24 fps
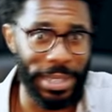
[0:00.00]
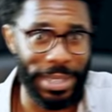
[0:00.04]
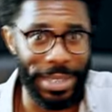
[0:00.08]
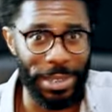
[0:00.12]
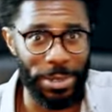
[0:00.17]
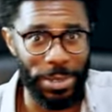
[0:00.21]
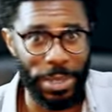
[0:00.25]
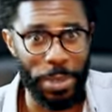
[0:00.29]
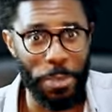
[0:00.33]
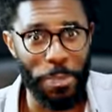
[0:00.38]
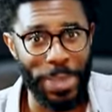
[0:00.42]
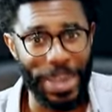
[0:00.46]

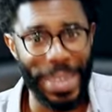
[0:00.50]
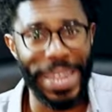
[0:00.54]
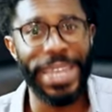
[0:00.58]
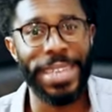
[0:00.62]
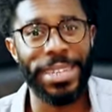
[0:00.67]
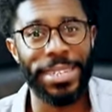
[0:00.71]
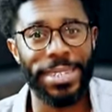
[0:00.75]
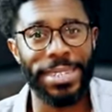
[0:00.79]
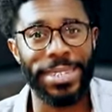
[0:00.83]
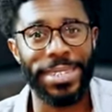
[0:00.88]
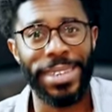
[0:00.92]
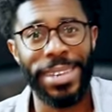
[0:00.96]
There's a
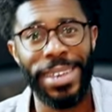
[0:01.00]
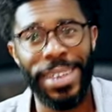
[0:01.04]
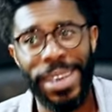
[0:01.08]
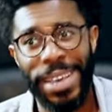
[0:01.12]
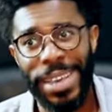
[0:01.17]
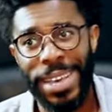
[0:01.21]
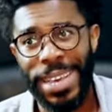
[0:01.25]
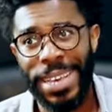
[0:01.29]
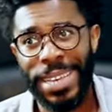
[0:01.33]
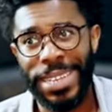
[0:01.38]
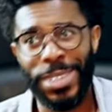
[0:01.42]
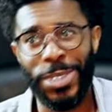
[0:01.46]
place
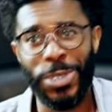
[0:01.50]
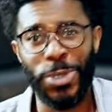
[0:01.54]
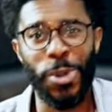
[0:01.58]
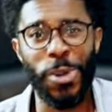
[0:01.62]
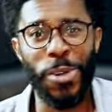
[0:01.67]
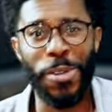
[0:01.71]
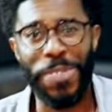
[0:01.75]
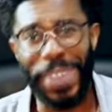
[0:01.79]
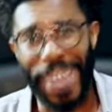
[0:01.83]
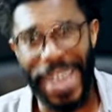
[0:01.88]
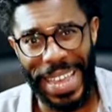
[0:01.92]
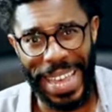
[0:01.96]
sort
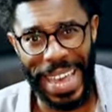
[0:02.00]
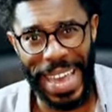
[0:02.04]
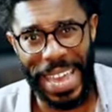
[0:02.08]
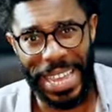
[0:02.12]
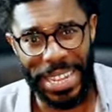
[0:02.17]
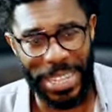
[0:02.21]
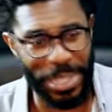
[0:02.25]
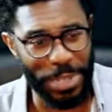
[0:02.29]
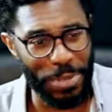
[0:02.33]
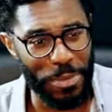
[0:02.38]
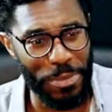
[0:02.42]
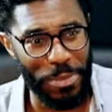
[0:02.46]
of like
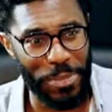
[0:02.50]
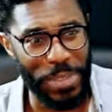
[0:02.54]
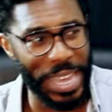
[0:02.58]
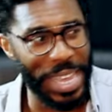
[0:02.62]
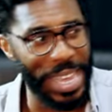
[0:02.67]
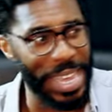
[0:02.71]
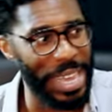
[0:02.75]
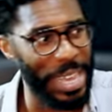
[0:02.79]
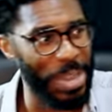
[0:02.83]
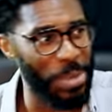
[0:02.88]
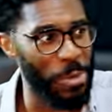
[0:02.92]
HMV